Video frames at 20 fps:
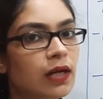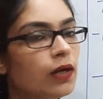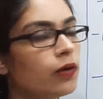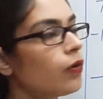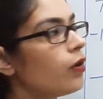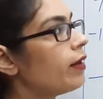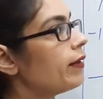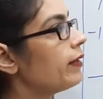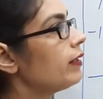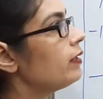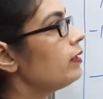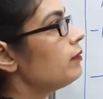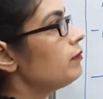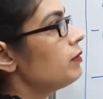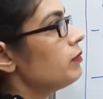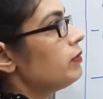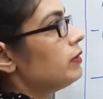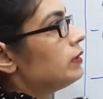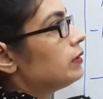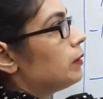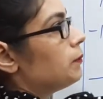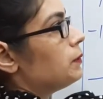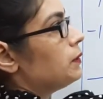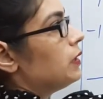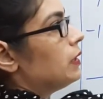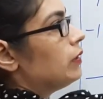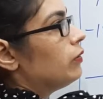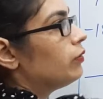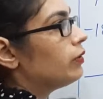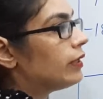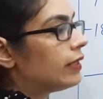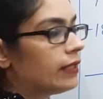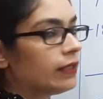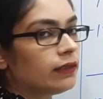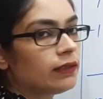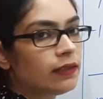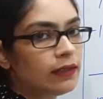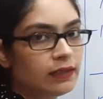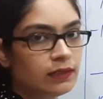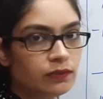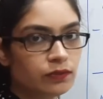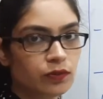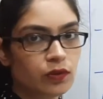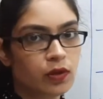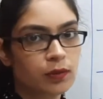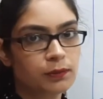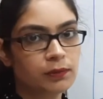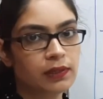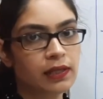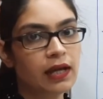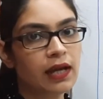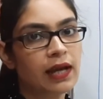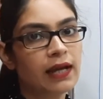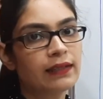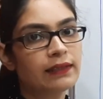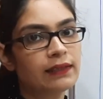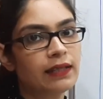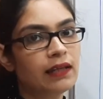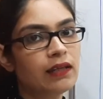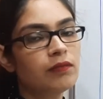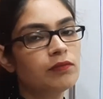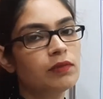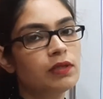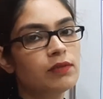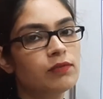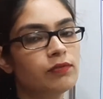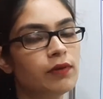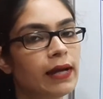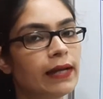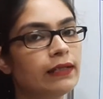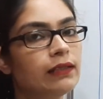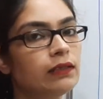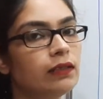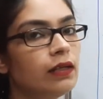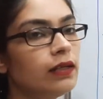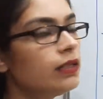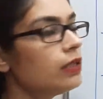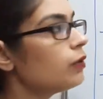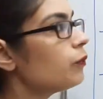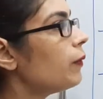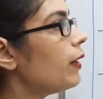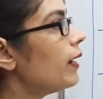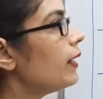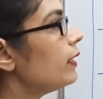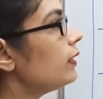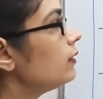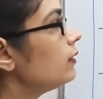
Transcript: accordingly we will substitute in this formula and then we'll find the required